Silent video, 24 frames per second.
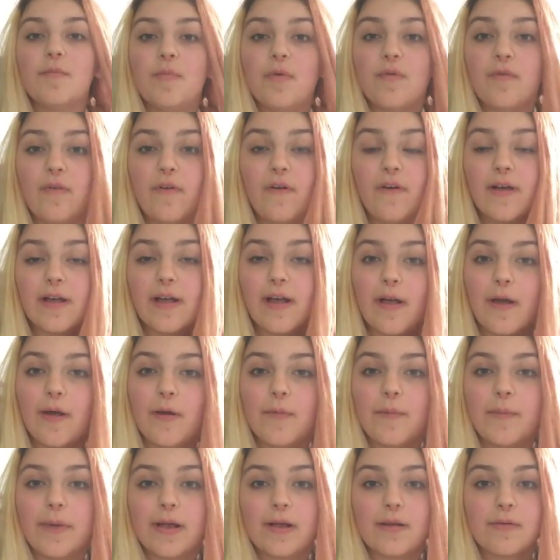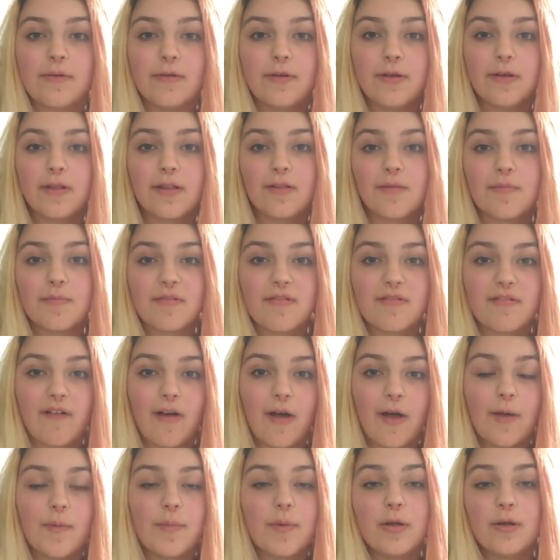Before I go, make sure you
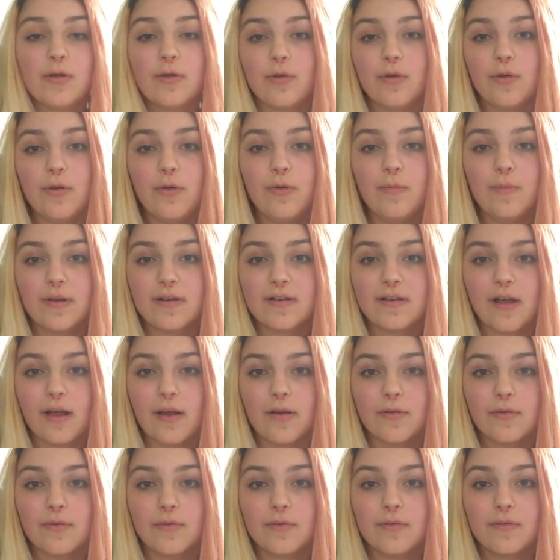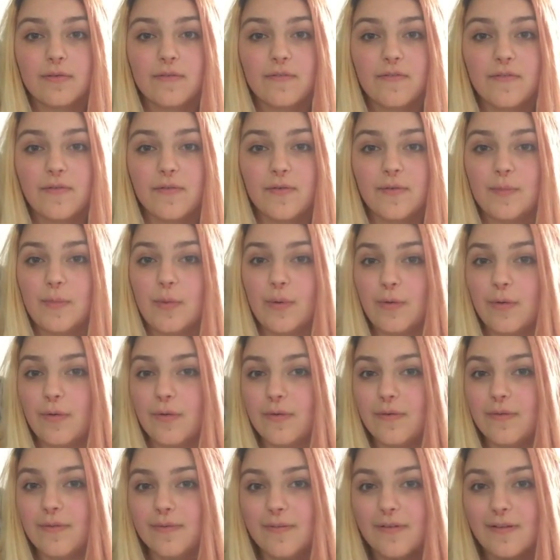subscribe to my channel for
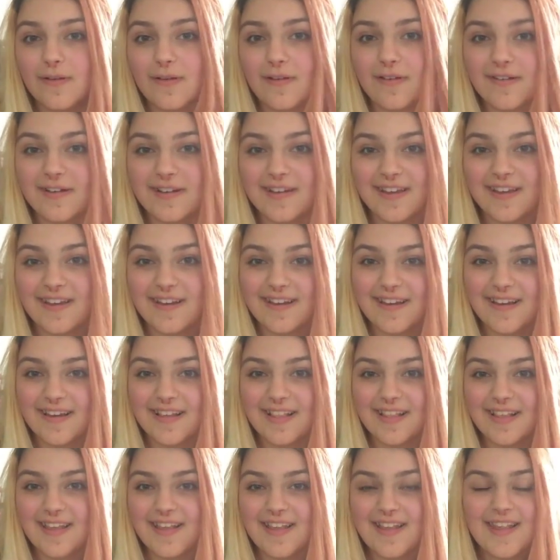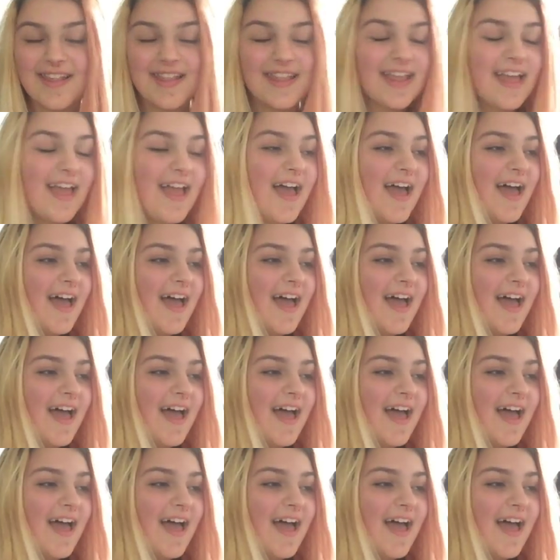more content like this,